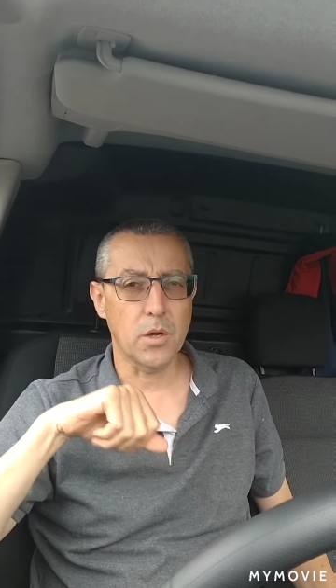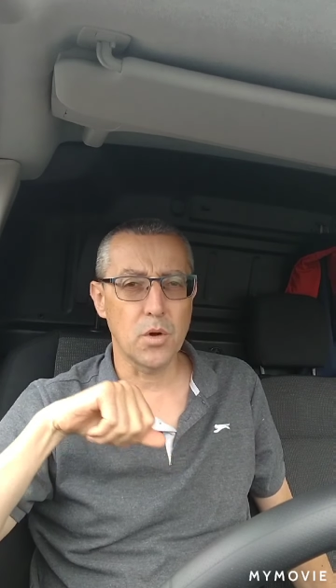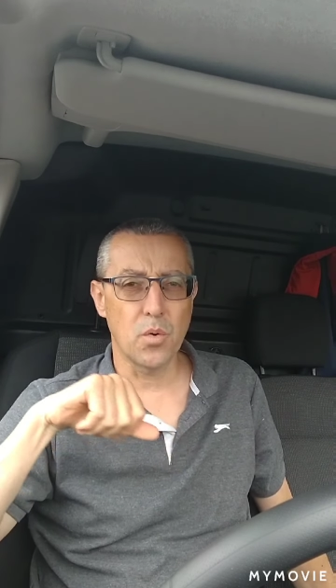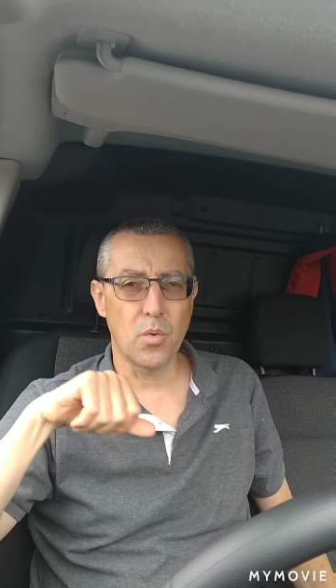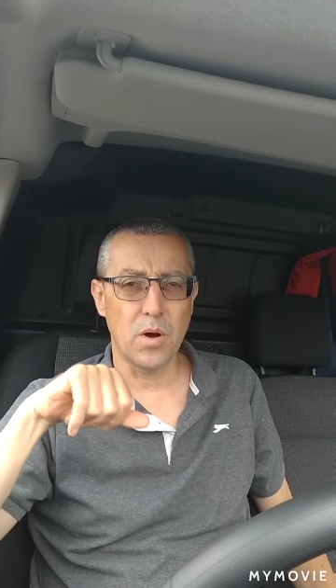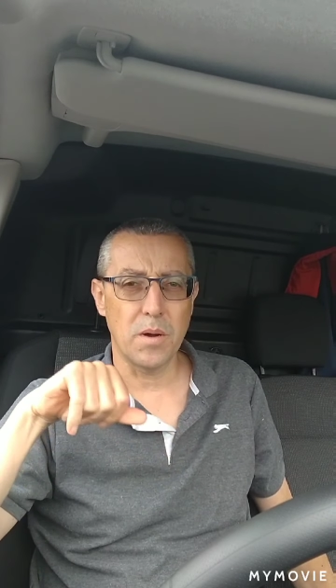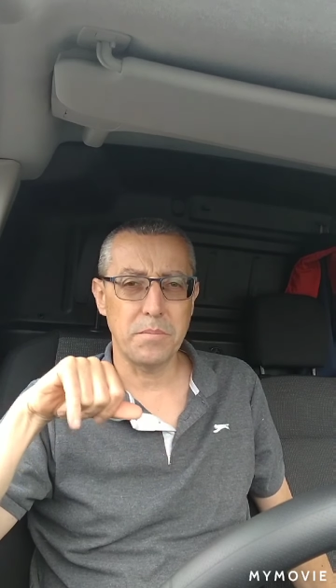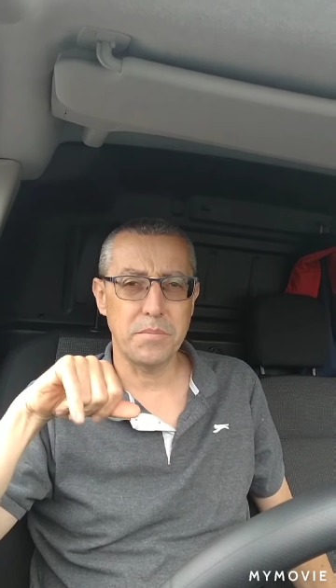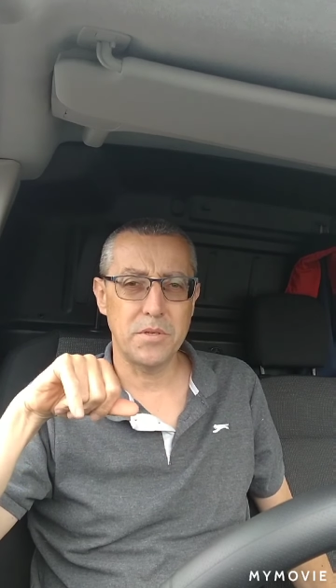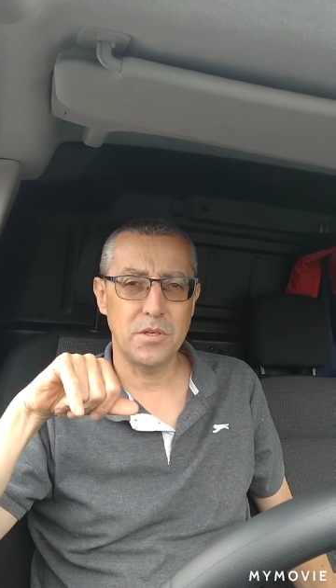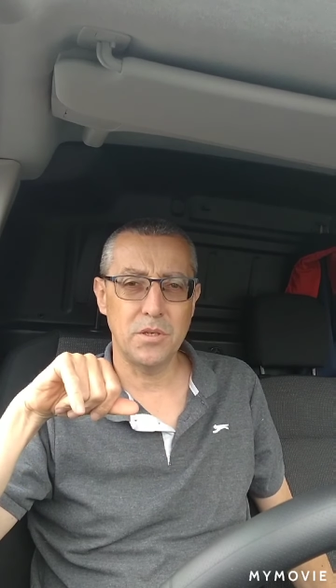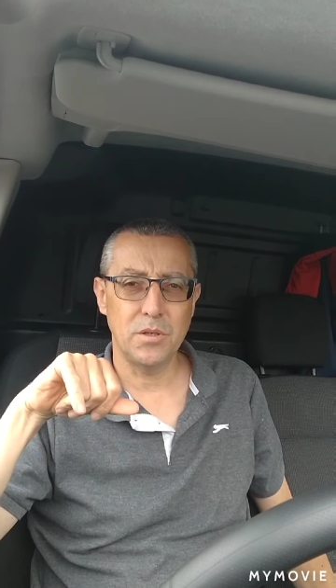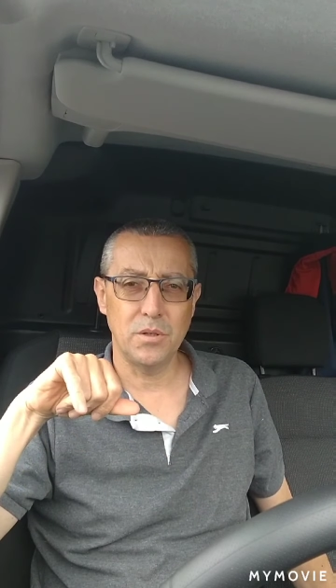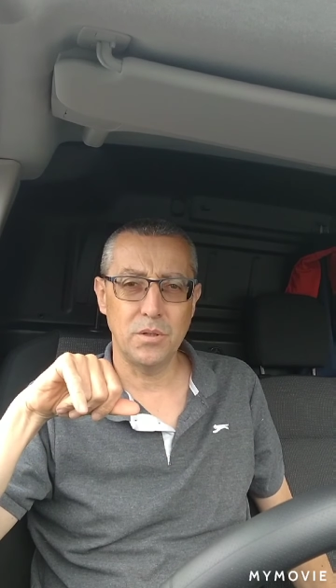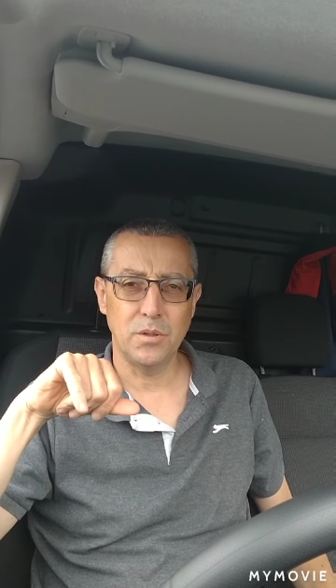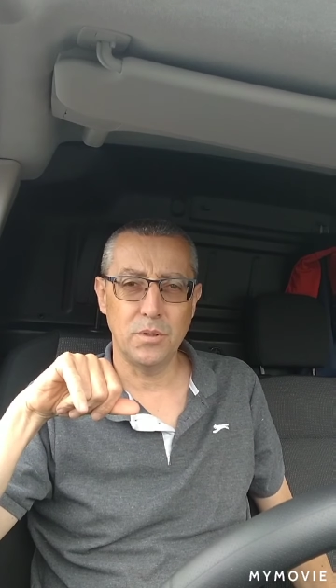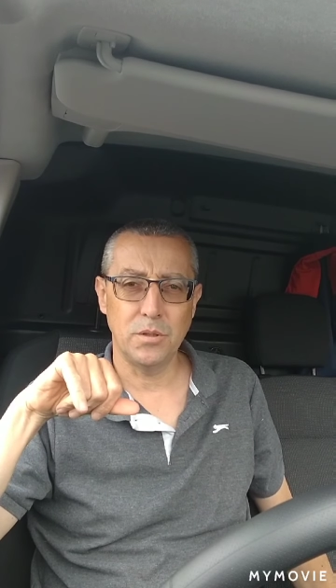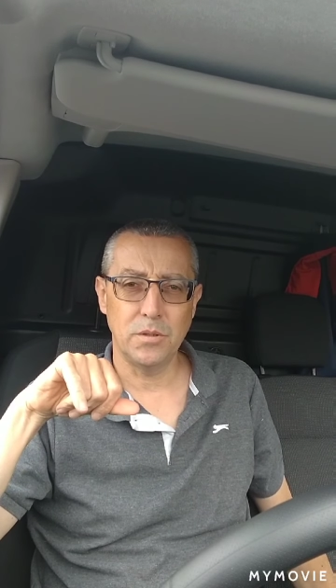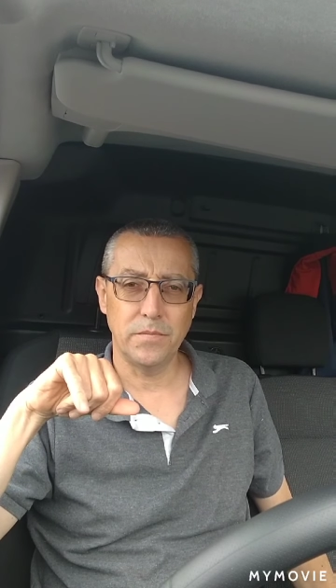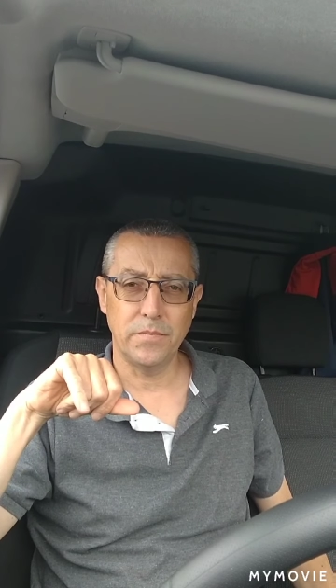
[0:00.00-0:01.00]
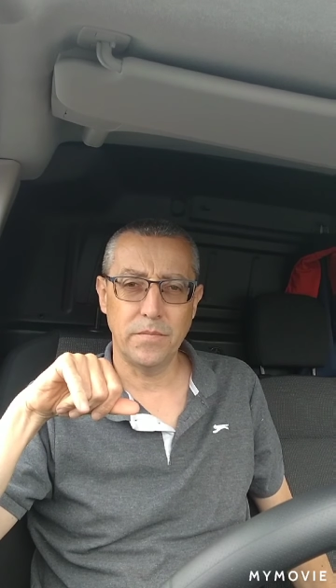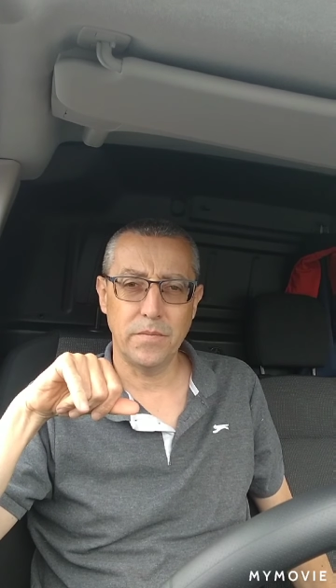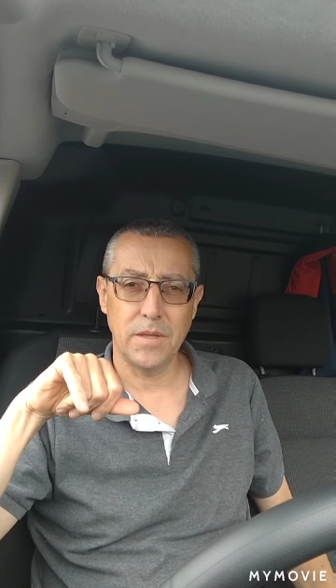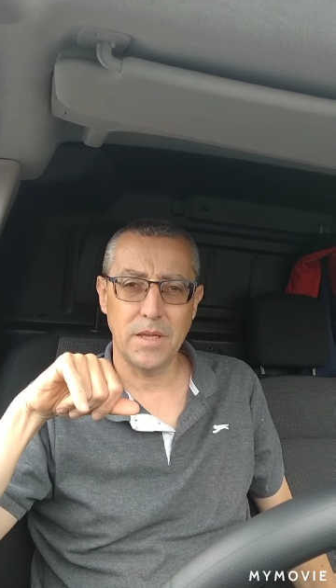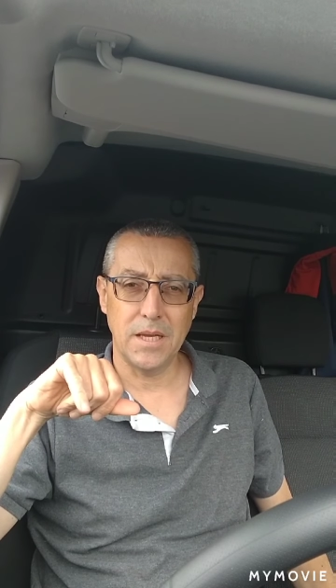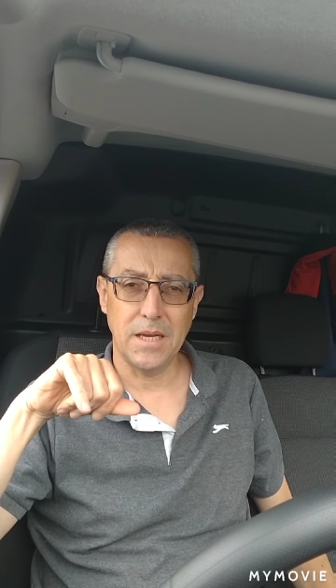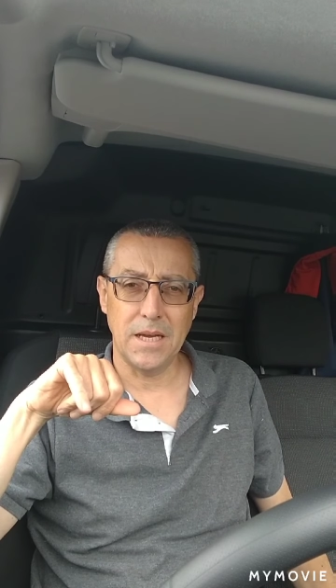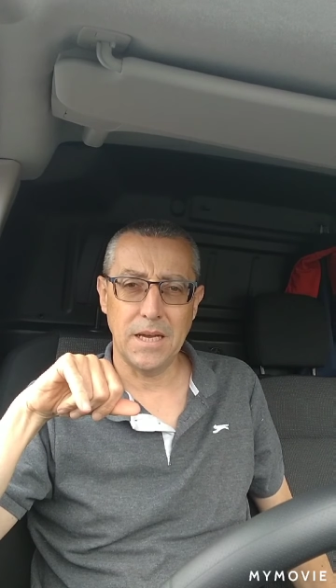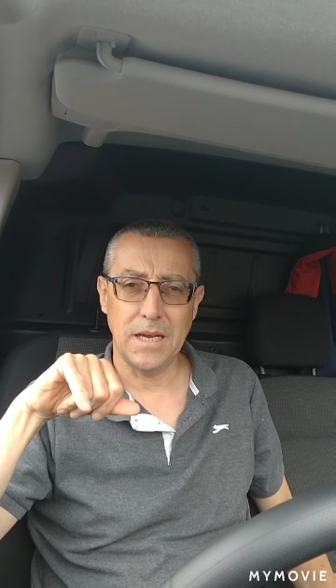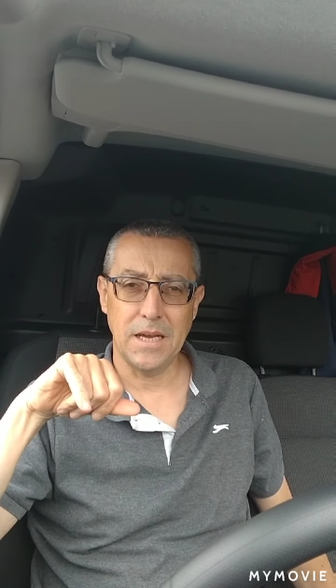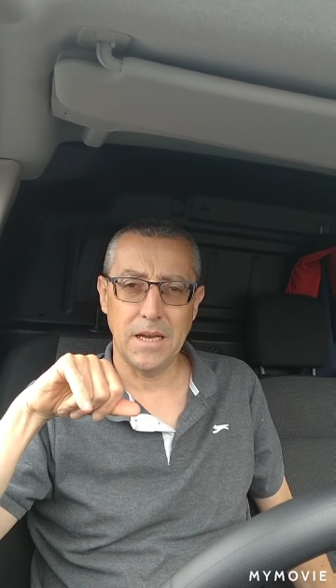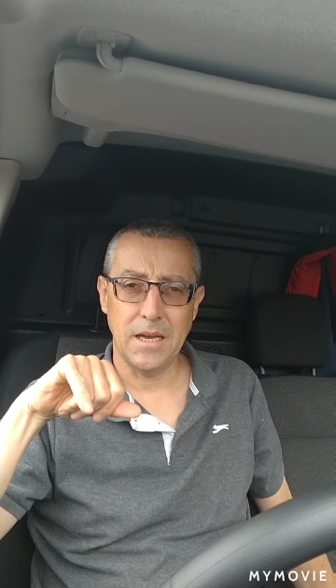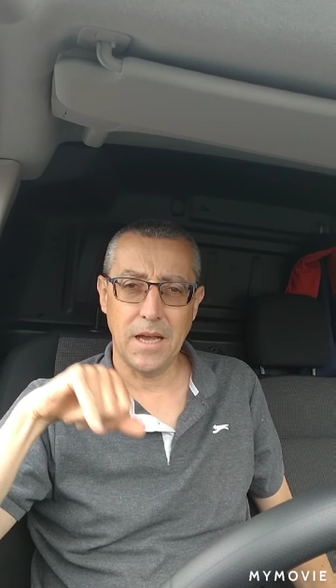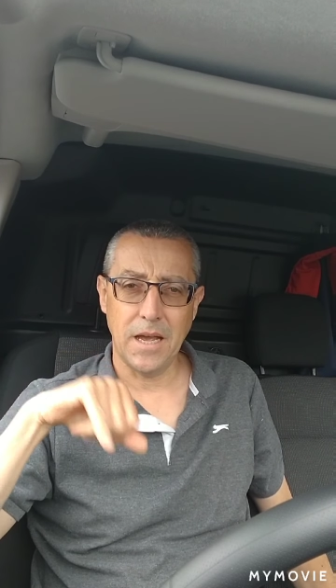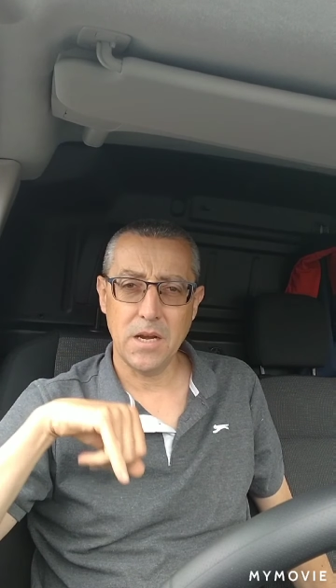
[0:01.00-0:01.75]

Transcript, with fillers: go up to uh,